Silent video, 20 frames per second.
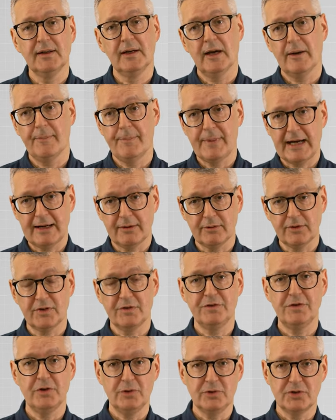about
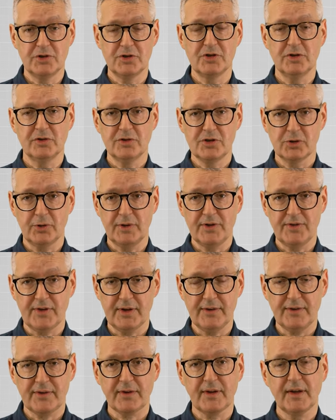food
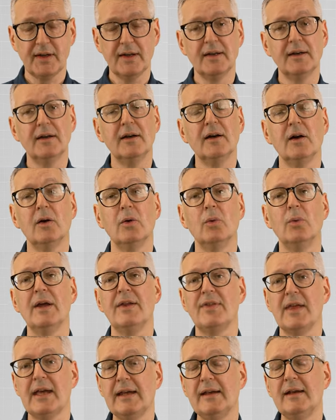choices
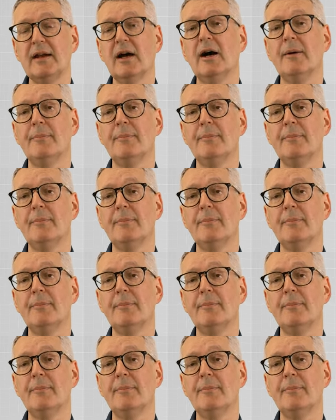within a